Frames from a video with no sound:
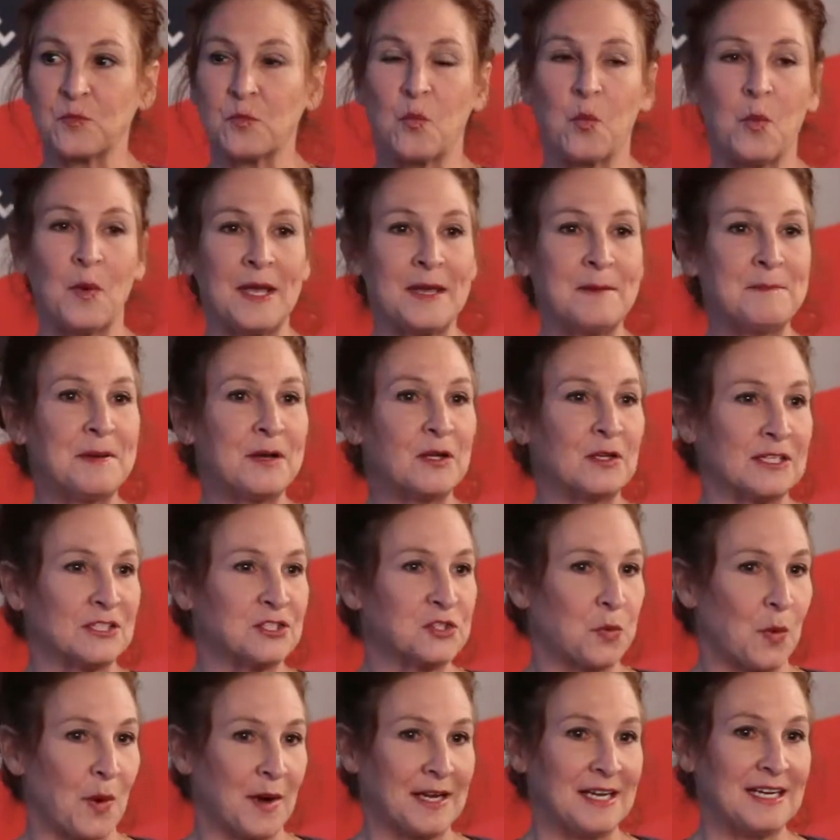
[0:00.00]
We built a
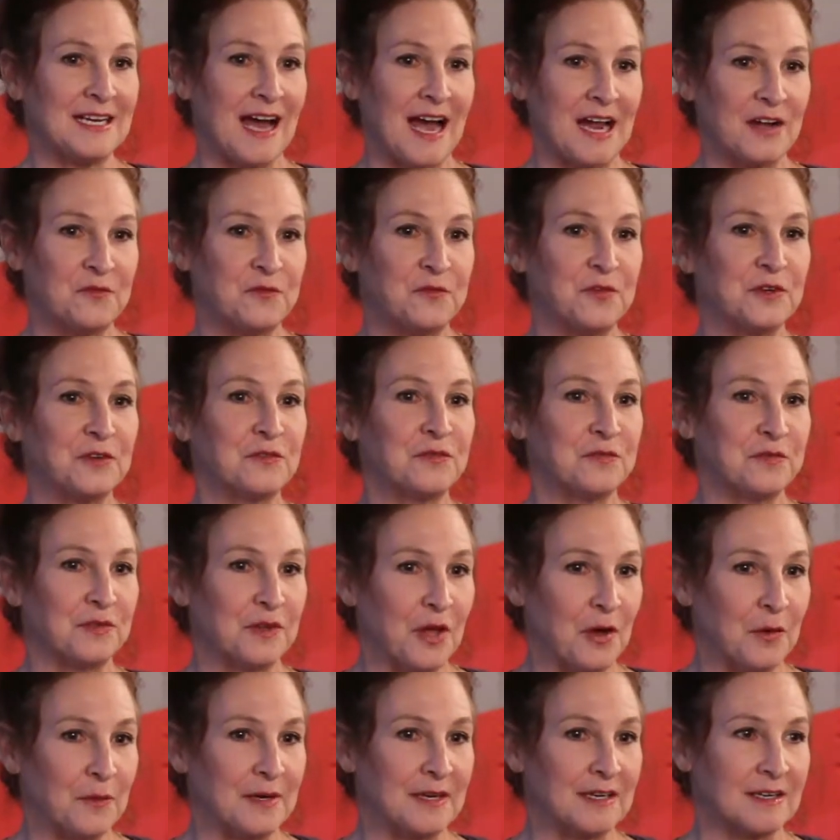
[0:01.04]
29-foot
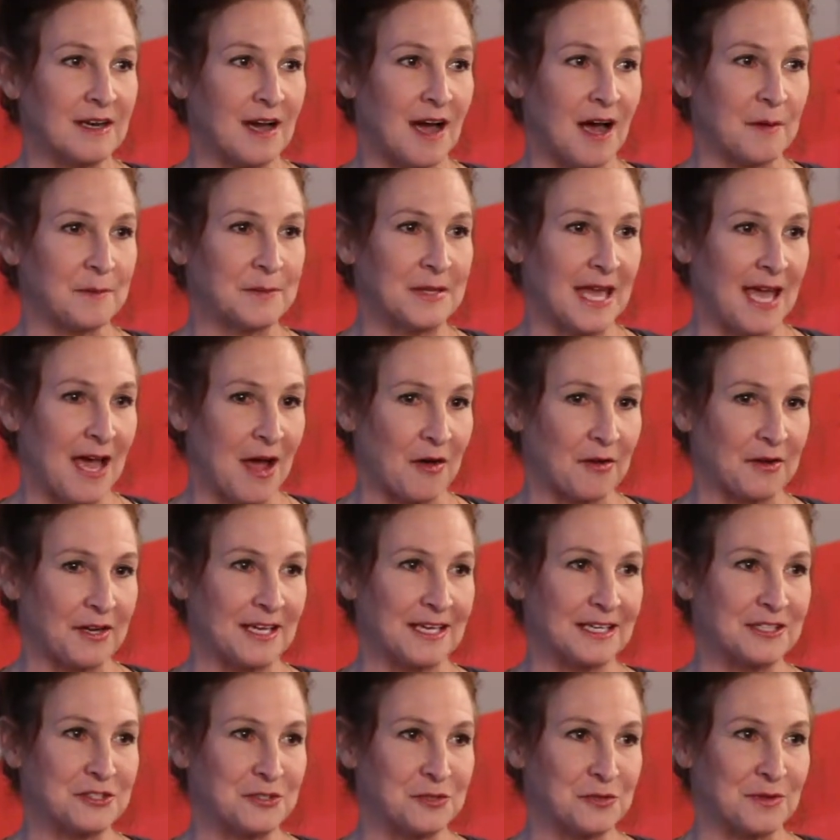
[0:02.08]
float in Cobb
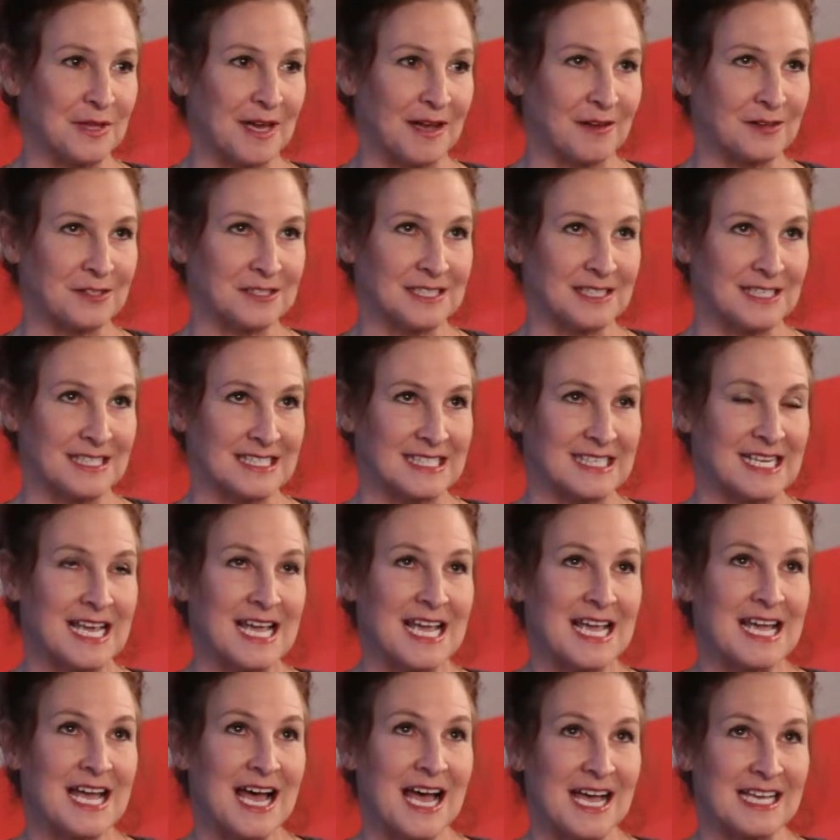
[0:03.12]
County in
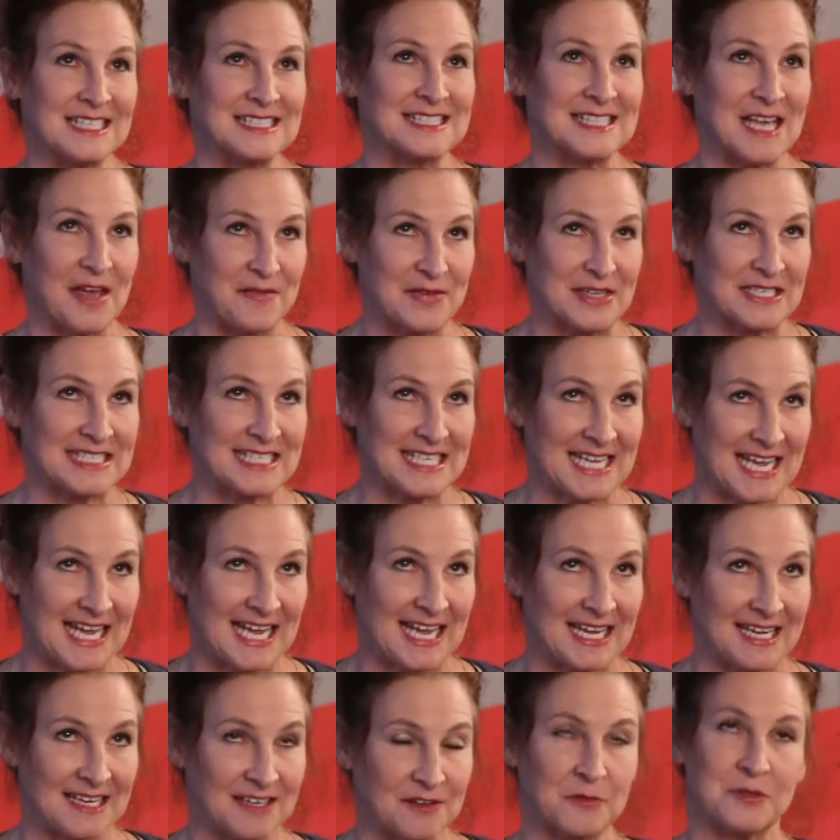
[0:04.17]

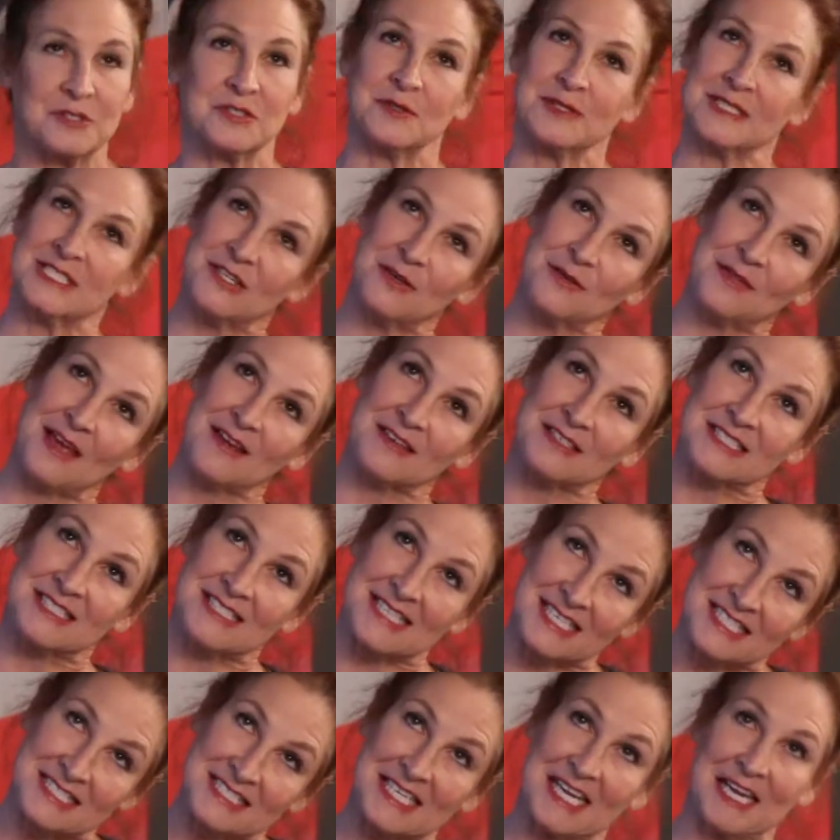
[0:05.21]
2017, or
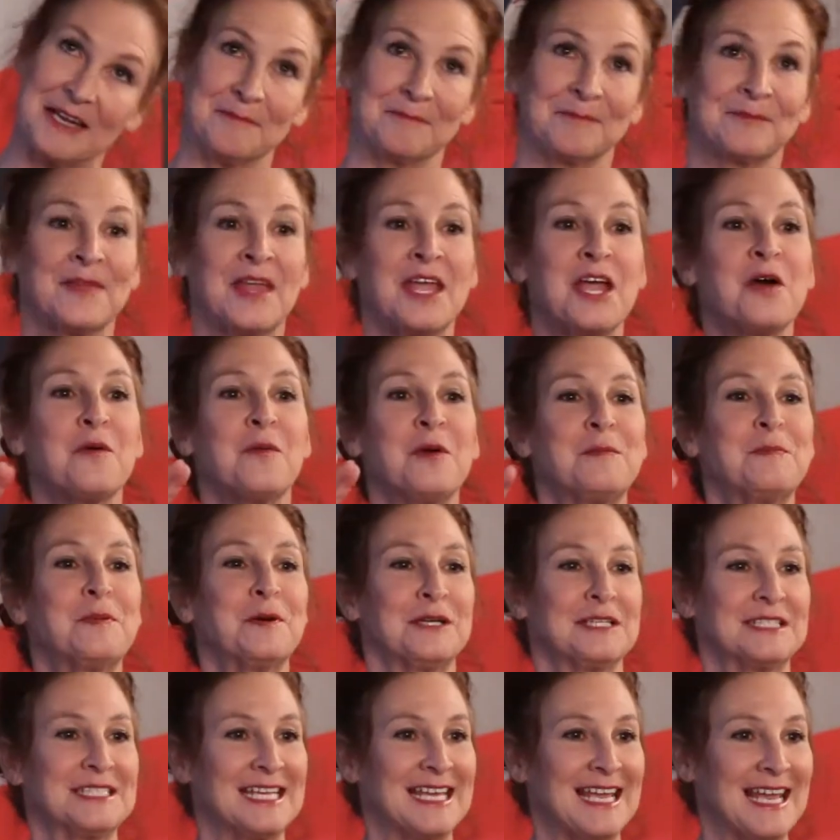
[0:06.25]
2016. We
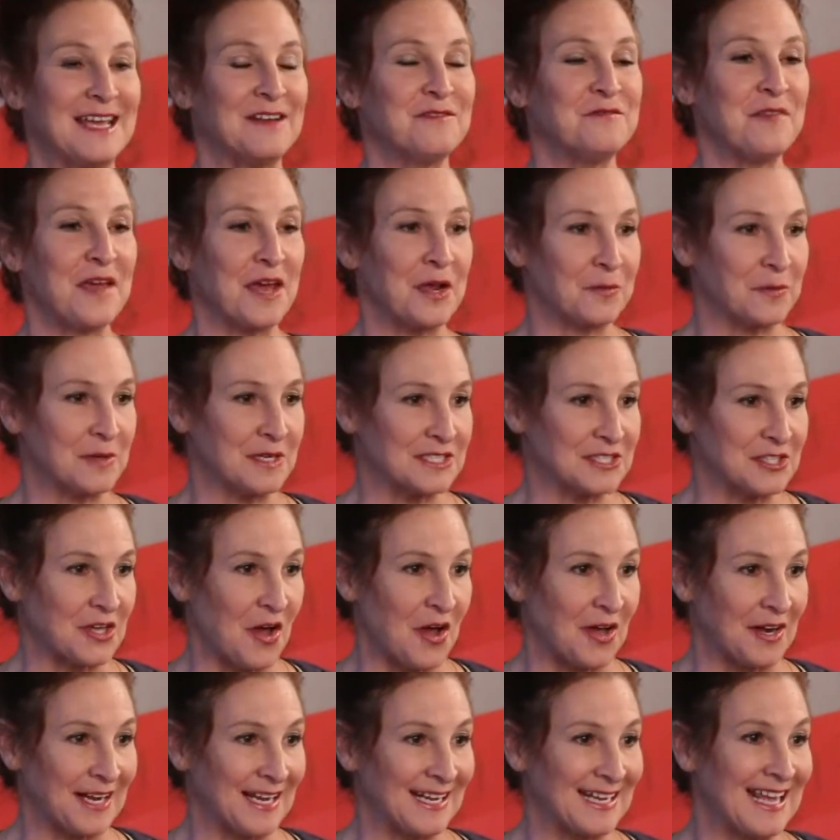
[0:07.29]
put 10 veterans
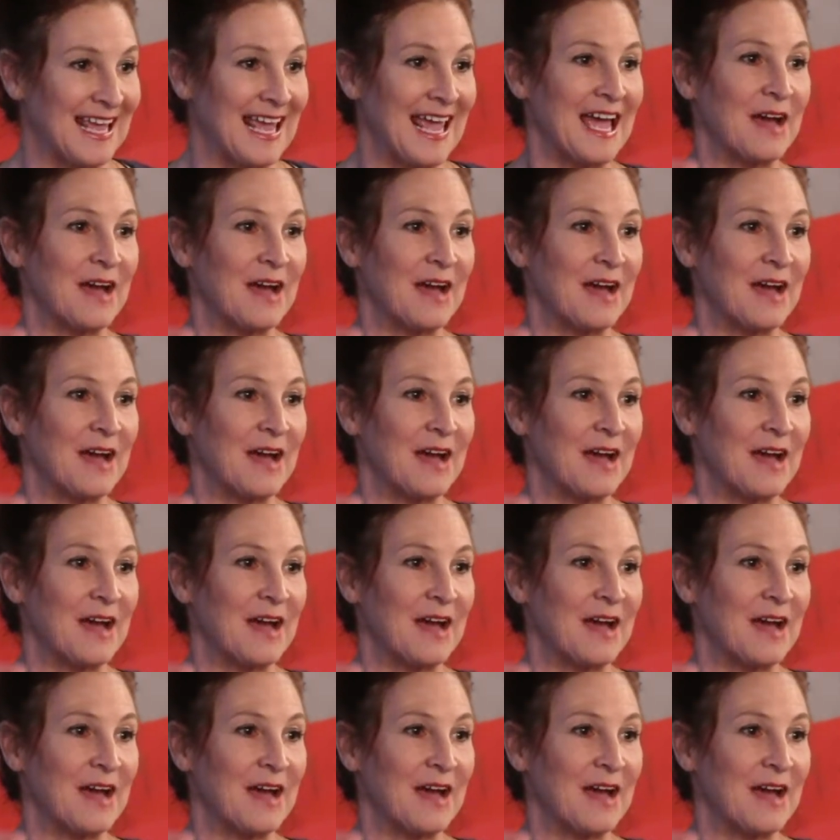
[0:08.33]
on it.